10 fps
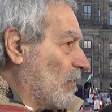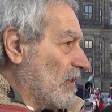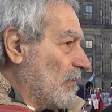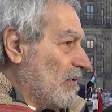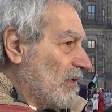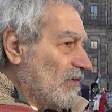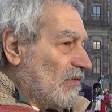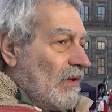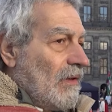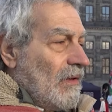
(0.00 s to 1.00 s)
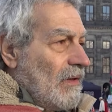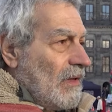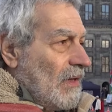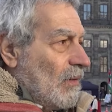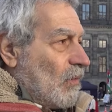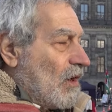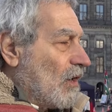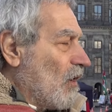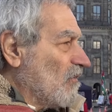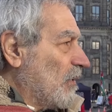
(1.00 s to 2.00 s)
Where the Americans were
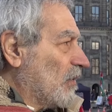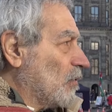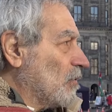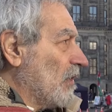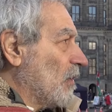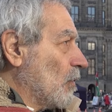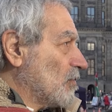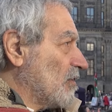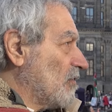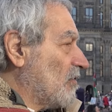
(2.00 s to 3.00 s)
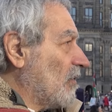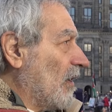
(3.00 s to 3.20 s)
cut off by two great oceans,